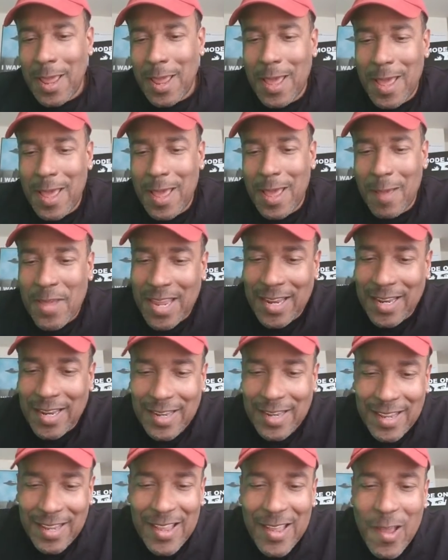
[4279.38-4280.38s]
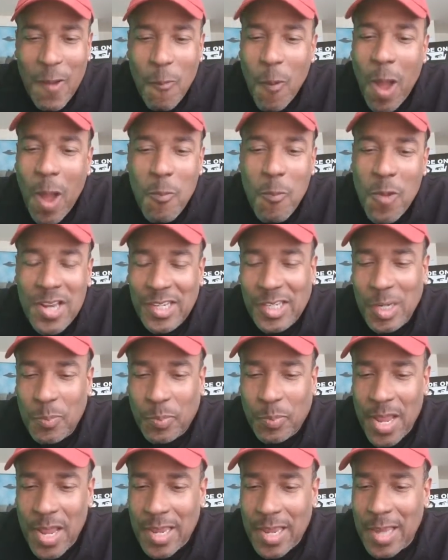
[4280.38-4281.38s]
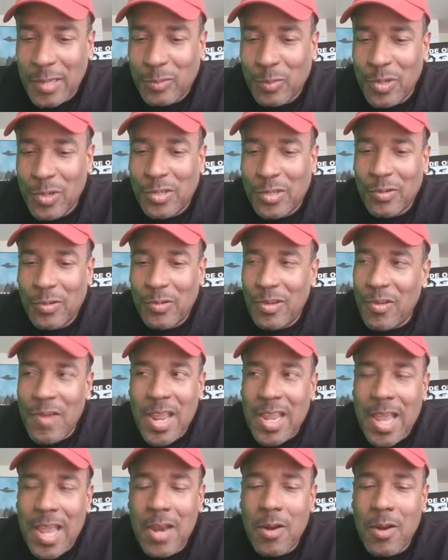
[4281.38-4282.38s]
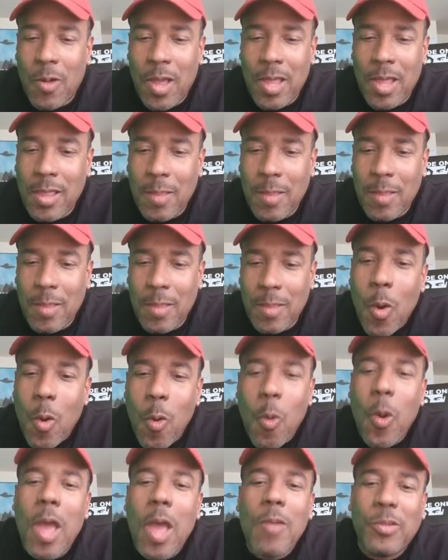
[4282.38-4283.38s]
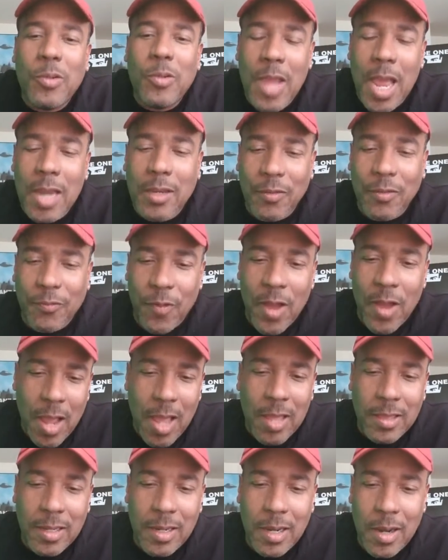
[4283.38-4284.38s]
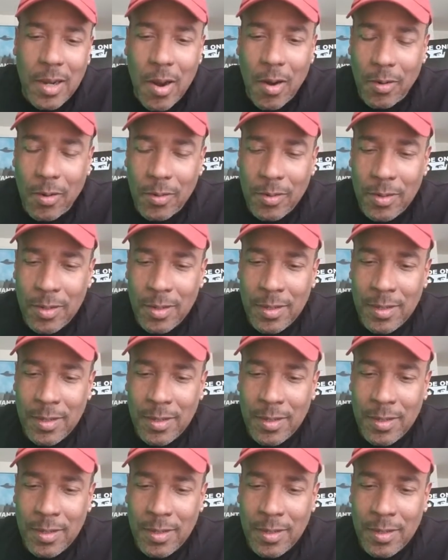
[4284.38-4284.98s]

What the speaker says: I mean, why wouldn't she play games with you? You ain't got no other. Who else you got to fuck other than her?